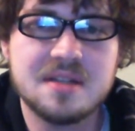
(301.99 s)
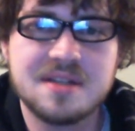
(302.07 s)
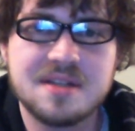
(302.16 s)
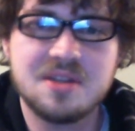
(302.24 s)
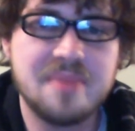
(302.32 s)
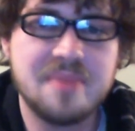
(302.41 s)
It's
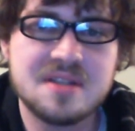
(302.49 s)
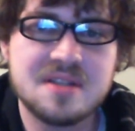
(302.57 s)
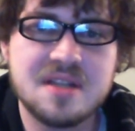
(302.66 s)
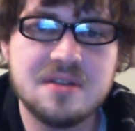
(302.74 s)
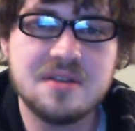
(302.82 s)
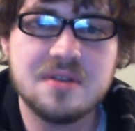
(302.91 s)
like the best
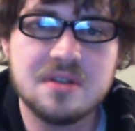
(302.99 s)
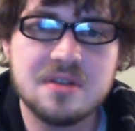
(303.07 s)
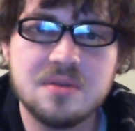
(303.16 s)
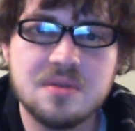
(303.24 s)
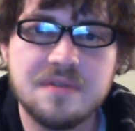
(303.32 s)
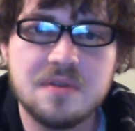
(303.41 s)
thing you could
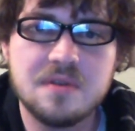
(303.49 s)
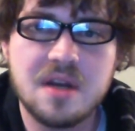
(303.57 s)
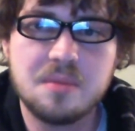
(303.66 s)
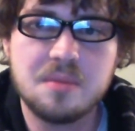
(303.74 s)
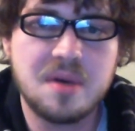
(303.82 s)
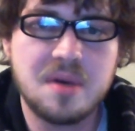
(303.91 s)
do if you
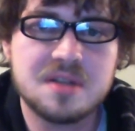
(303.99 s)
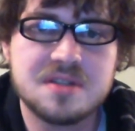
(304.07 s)
kind of botch